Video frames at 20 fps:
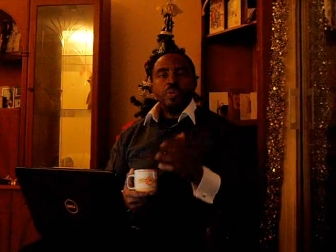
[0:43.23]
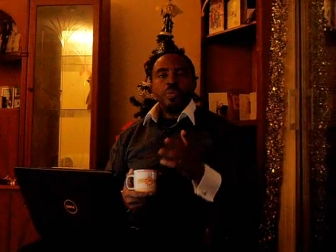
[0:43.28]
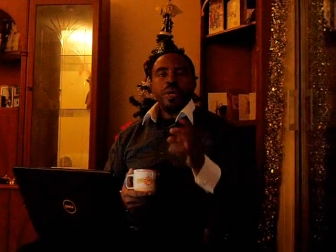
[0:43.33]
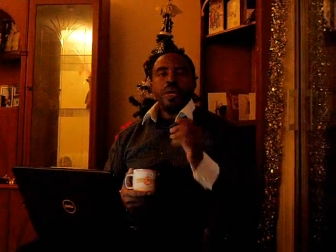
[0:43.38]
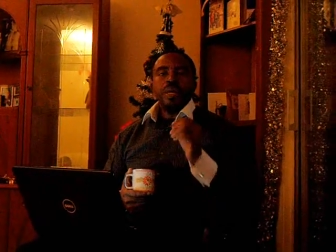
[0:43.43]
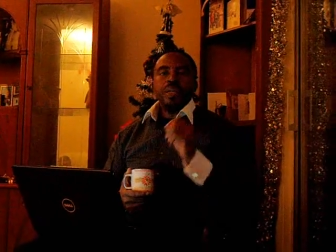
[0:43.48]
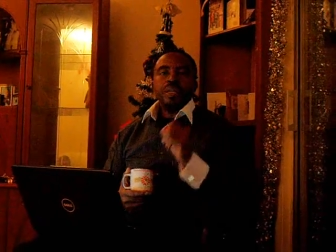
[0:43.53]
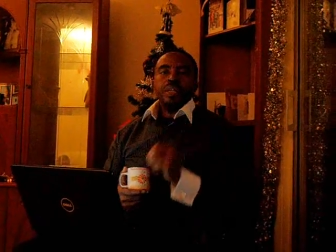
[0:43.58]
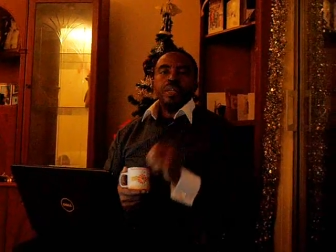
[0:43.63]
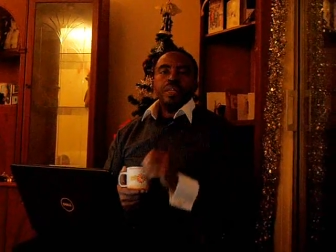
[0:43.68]

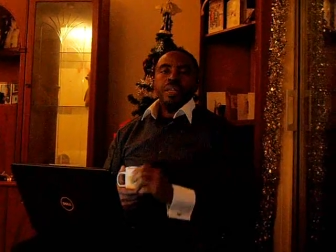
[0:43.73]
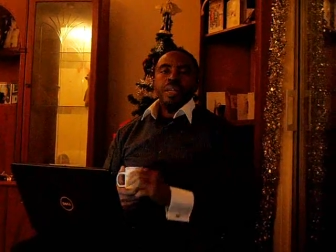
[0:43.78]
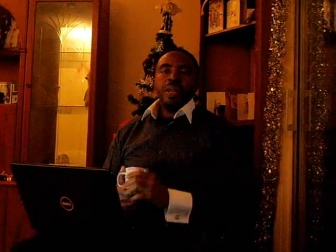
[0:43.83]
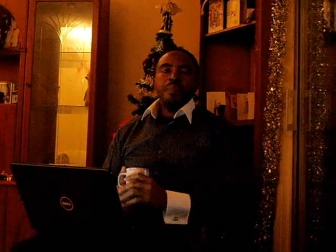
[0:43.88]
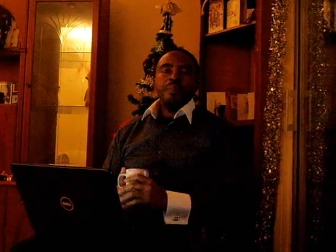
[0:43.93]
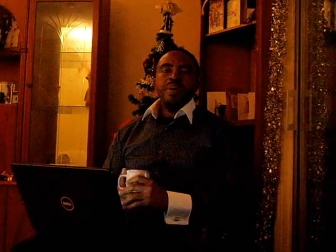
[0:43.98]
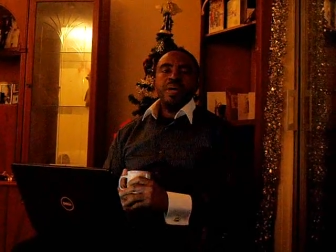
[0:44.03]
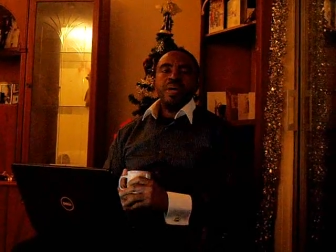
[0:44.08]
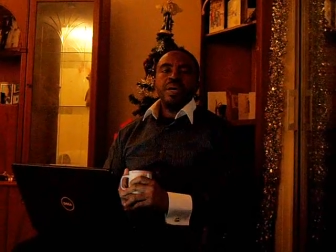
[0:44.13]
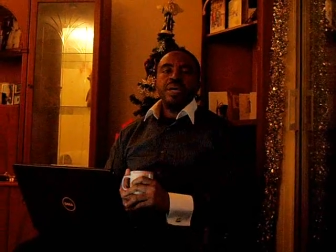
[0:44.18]
Well,
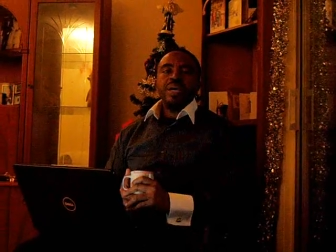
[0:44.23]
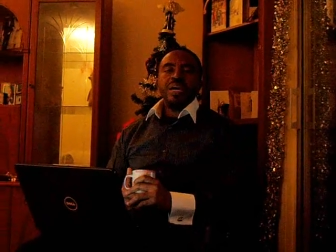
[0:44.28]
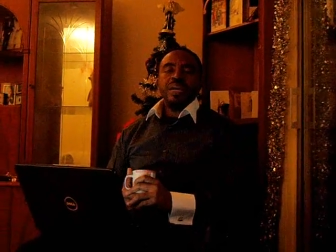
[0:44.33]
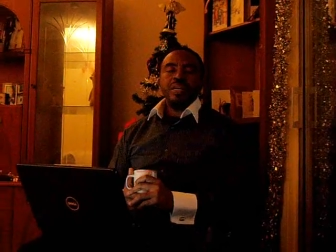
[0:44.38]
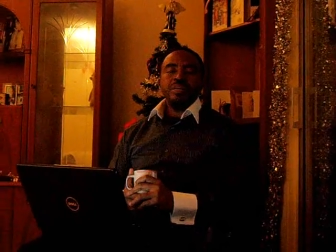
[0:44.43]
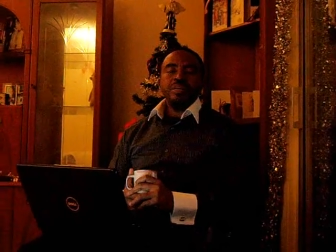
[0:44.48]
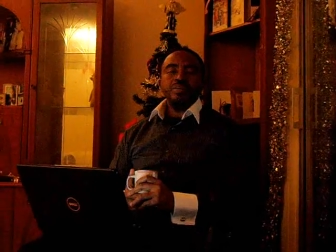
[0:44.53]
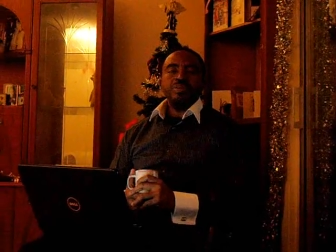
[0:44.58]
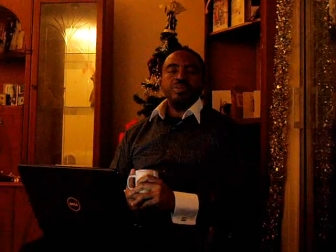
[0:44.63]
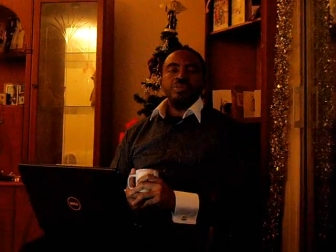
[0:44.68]
let me
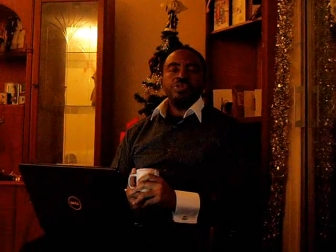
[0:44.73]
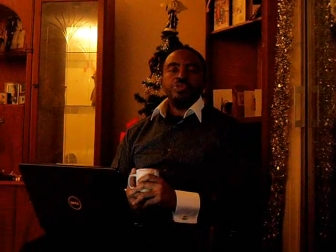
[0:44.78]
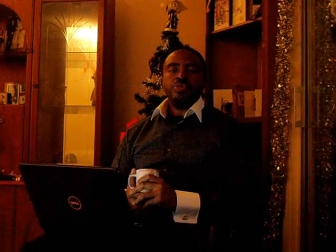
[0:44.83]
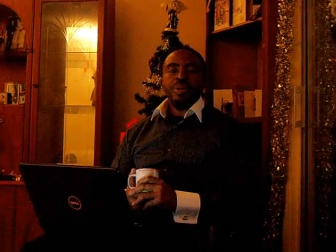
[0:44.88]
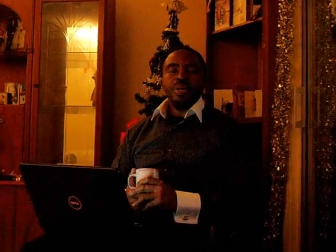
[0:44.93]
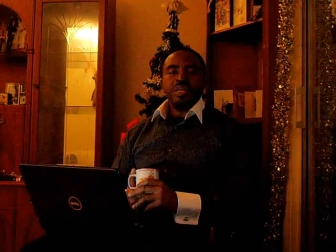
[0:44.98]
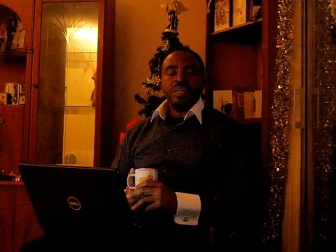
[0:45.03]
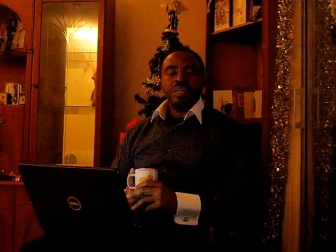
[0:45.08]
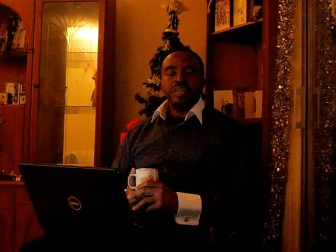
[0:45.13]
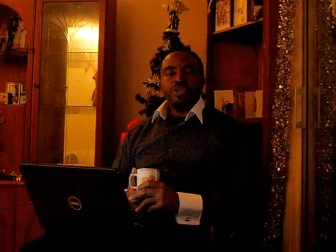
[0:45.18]
get
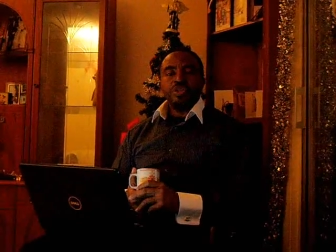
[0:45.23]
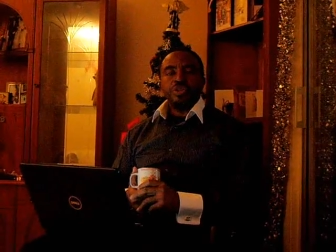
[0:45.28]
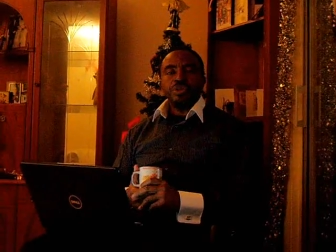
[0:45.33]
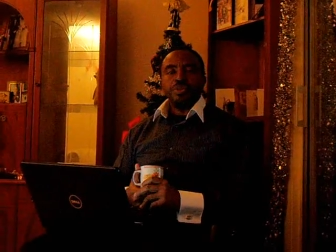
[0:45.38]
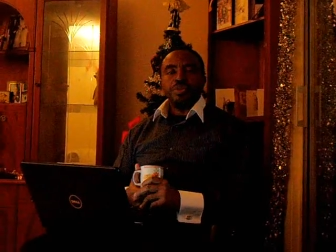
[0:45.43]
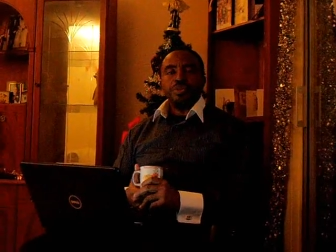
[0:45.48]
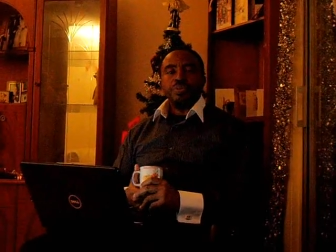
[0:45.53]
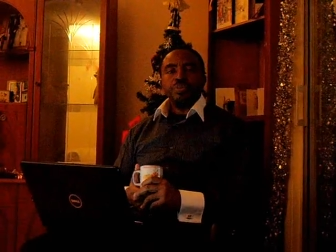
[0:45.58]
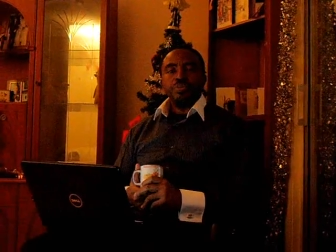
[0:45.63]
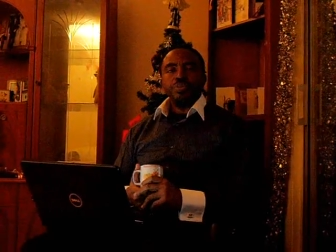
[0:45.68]
straight
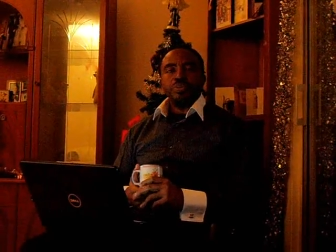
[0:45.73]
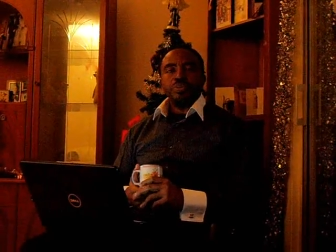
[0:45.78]
into